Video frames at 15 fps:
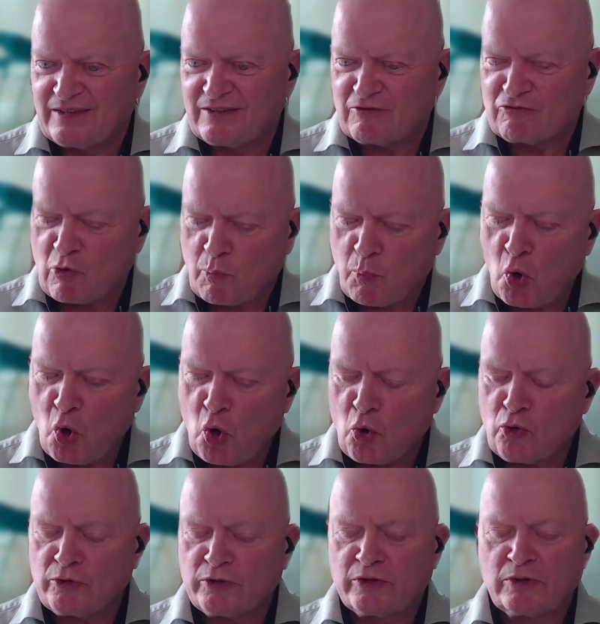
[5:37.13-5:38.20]

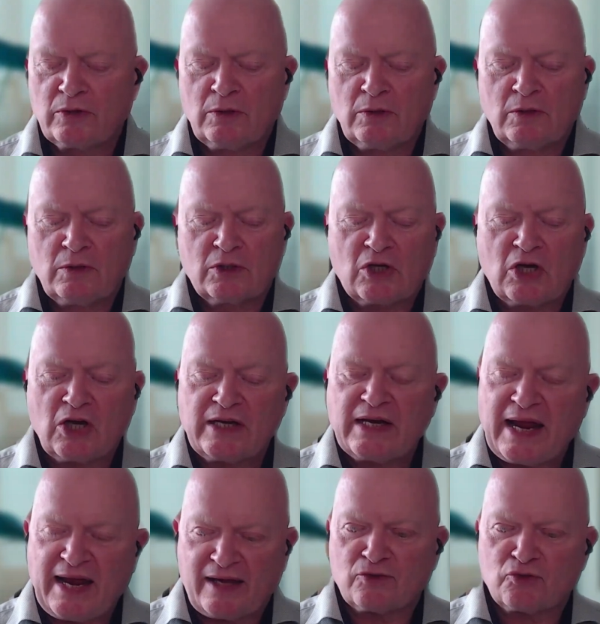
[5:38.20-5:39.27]
report
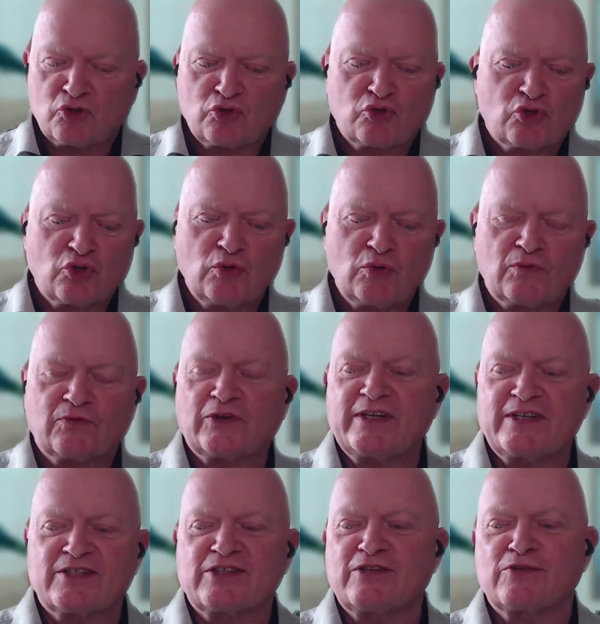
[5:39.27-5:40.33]
connects to, for
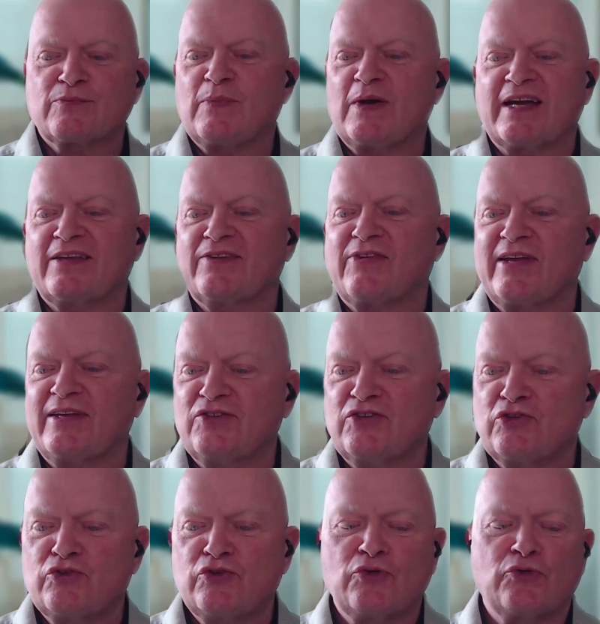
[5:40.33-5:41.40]
instance, my
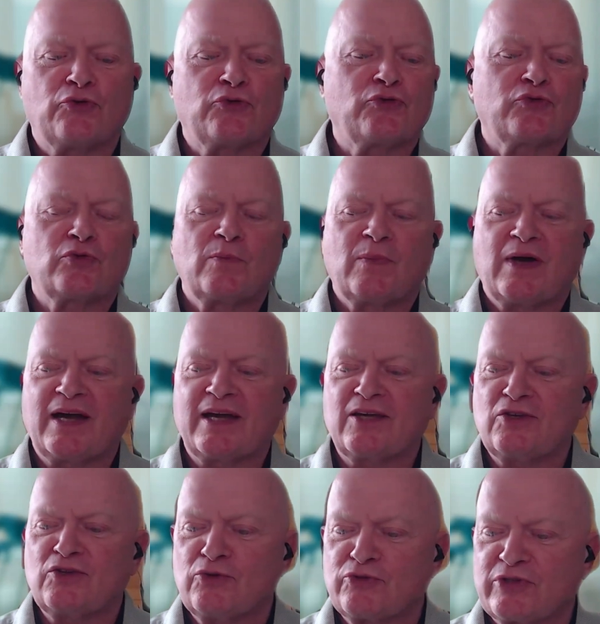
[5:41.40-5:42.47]
intended use, to my
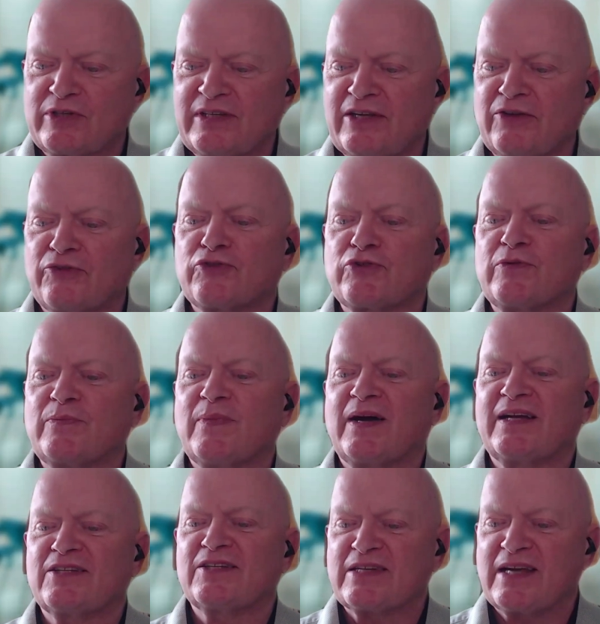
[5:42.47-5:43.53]
user needs, to my
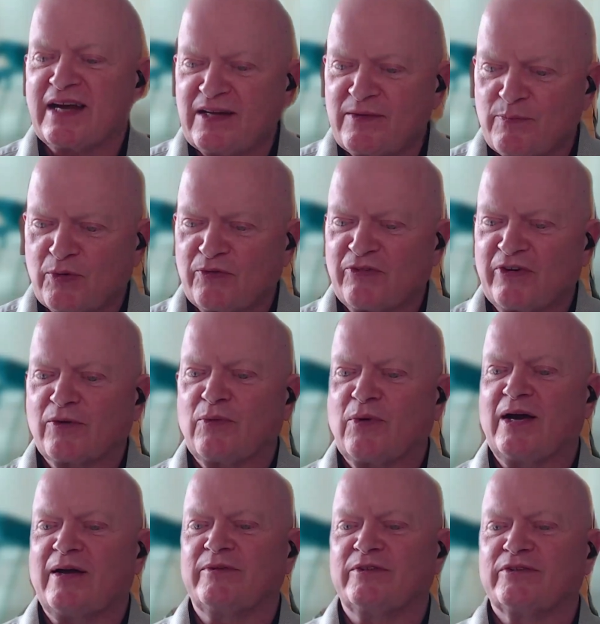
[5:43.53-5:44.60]
design input
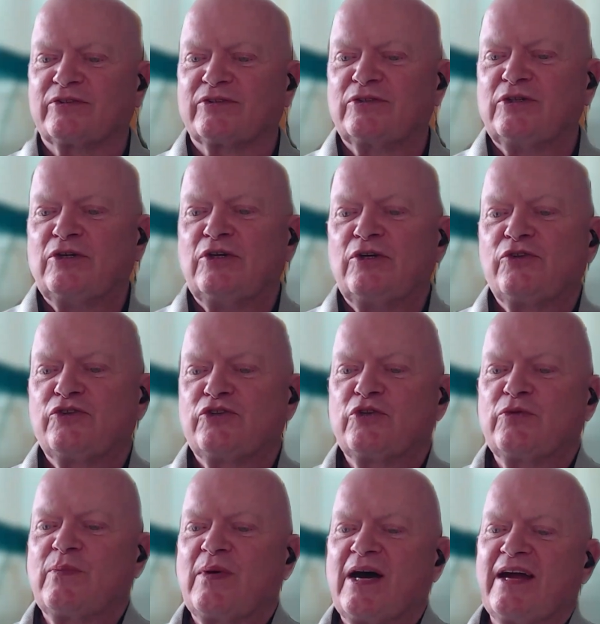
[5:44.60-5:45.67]
requirements,
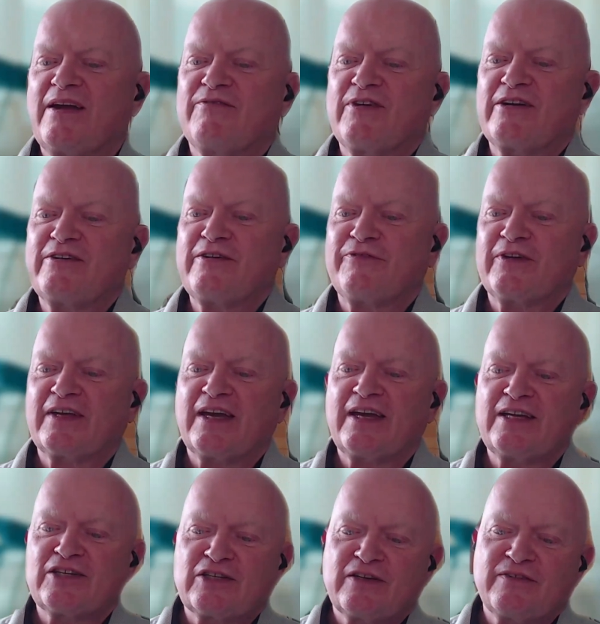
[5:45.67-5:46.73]
to my
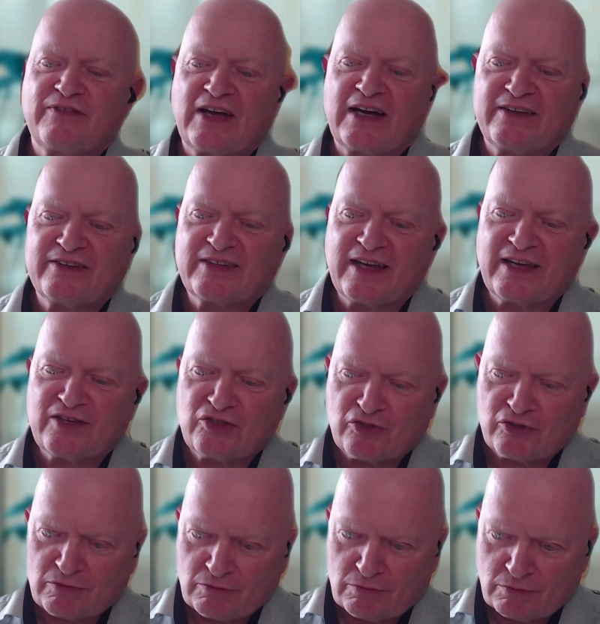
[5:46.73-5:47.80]
verification and validation,